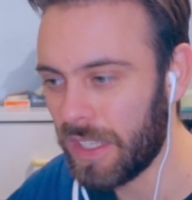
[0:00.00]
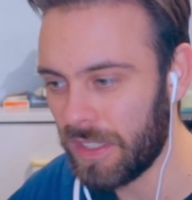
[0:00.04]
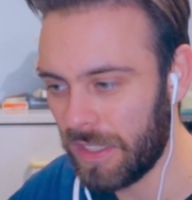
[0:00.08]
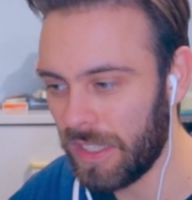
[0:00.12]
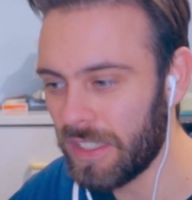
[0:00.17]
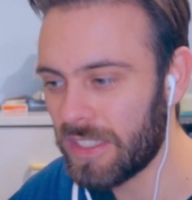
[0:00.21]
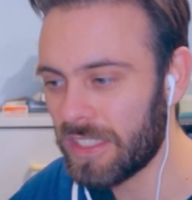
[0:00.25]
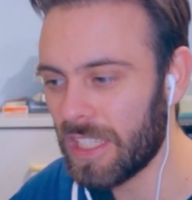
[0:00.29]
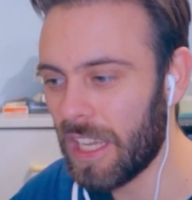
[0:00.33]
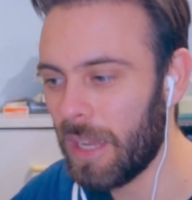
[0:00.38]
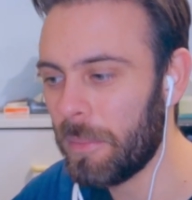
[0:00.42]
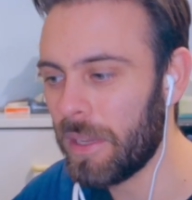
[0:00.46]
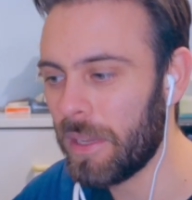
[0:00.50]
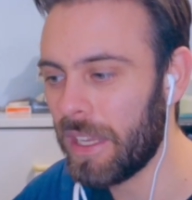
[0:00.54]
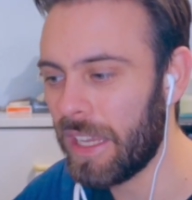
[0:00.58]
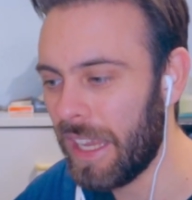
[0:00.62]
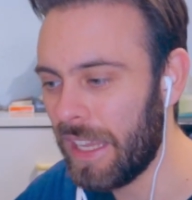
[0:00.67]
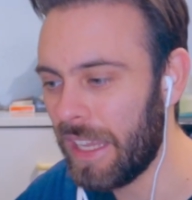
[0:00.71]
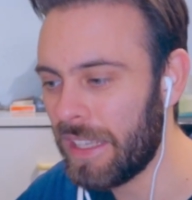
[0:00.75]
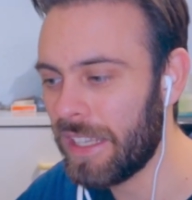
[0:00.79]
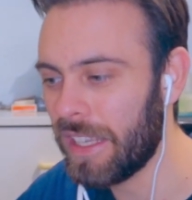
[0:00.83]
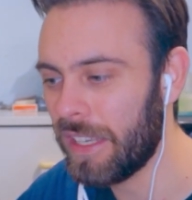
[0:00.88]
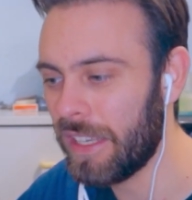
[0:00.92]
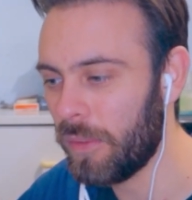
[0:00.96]
This time
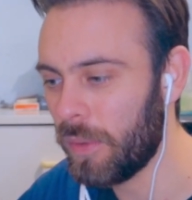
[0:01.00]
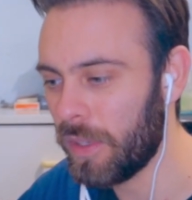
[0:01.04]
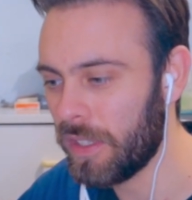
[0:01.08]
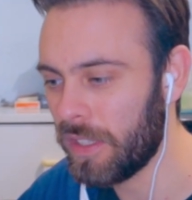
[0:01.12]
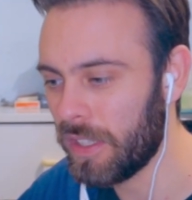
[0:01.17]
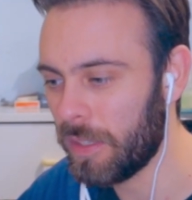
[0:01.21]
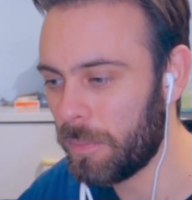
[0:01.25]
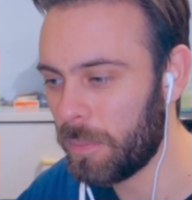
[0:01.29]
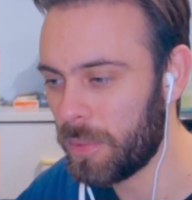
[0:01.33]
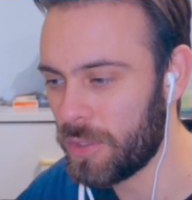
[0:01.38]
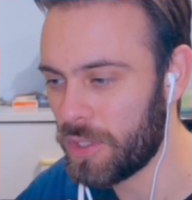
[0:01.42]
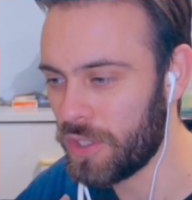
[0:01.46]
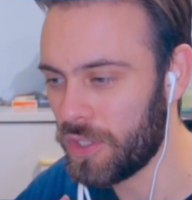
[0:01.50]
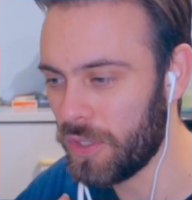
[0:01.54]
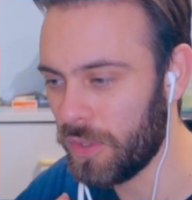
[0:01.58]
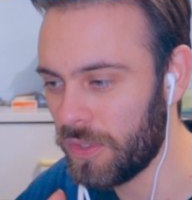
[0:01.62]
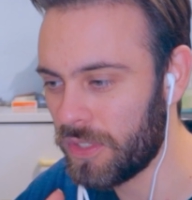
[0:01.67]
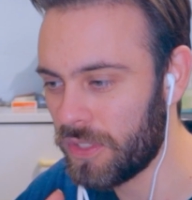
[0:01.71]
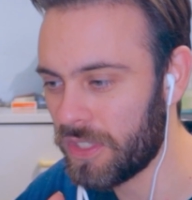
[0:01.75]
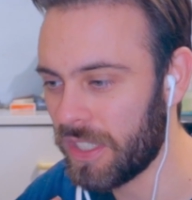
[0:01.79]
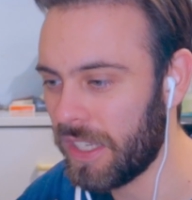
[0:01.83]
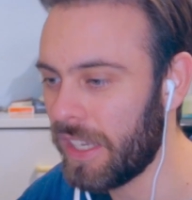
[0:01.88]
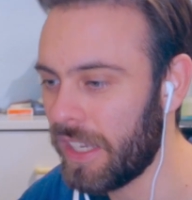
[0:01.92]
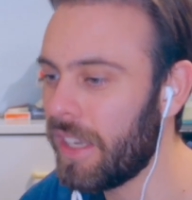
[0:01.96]
again, they're doing the
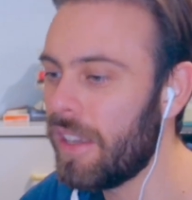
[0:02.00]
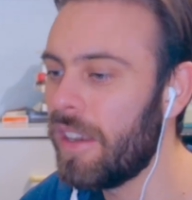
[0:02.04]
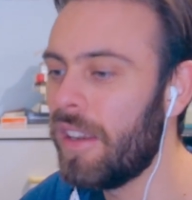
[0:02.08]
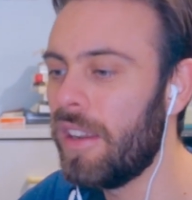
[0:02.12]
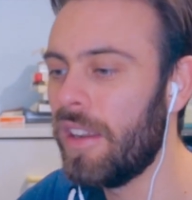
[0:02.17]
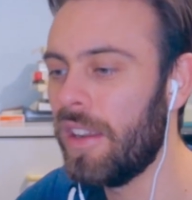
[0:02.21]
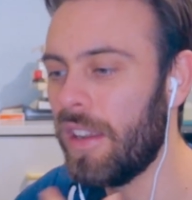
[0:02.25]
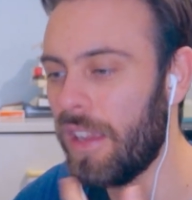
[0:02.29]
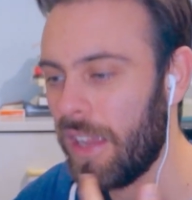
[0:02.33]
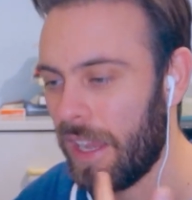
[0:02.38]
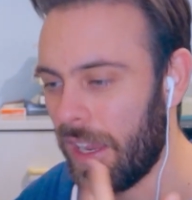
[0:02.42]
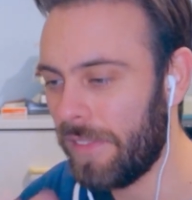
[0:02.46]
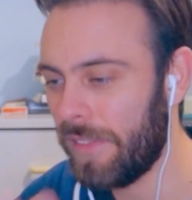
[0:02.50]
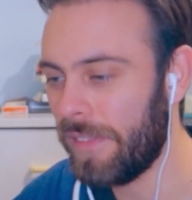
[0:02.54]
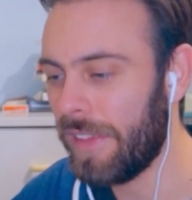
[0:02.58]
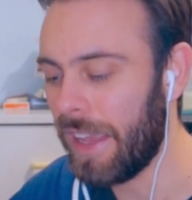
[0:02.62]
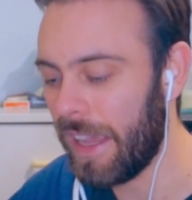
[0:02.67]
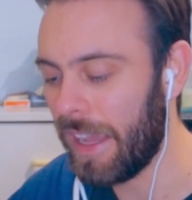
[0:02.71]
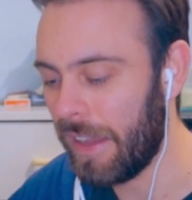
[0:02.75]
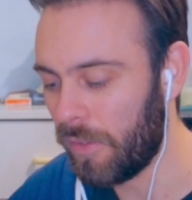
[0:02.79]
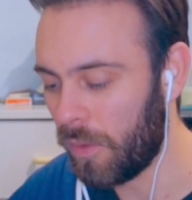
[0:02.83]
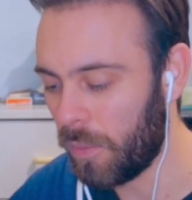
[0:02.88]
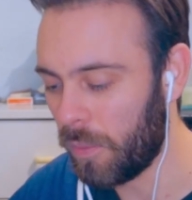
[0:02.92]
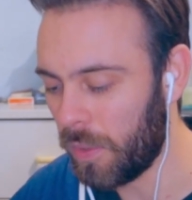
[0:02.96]
pursuit scene and they
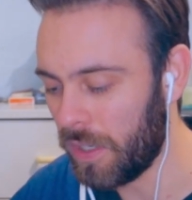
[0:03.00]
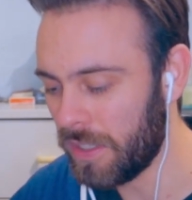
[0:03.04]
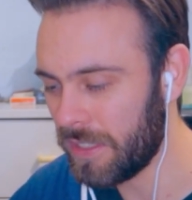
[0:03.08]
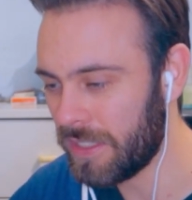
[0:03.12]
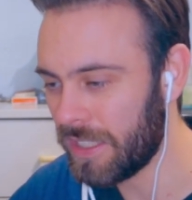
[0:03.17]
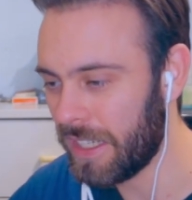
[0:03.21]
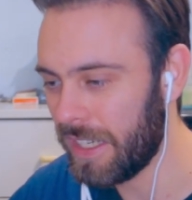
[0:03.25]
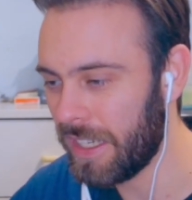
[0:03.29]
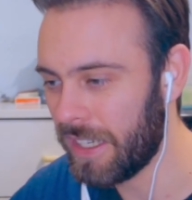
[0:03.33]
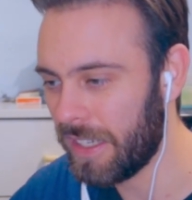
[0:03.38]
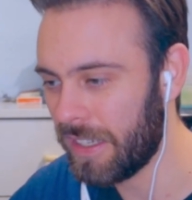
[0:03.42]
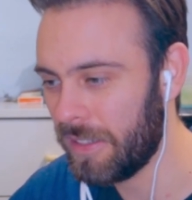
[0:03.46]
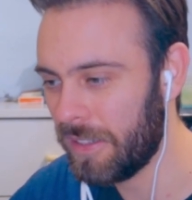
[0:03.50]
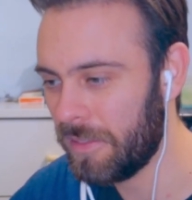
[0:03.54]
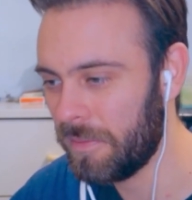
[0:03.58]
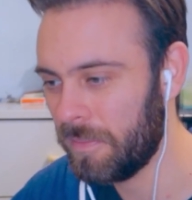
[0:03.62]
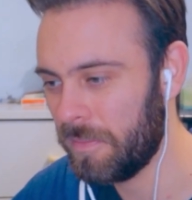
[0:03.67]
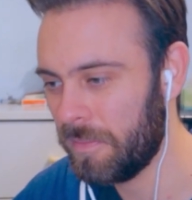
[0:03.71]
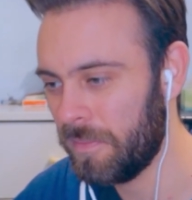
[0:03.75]
have a one take.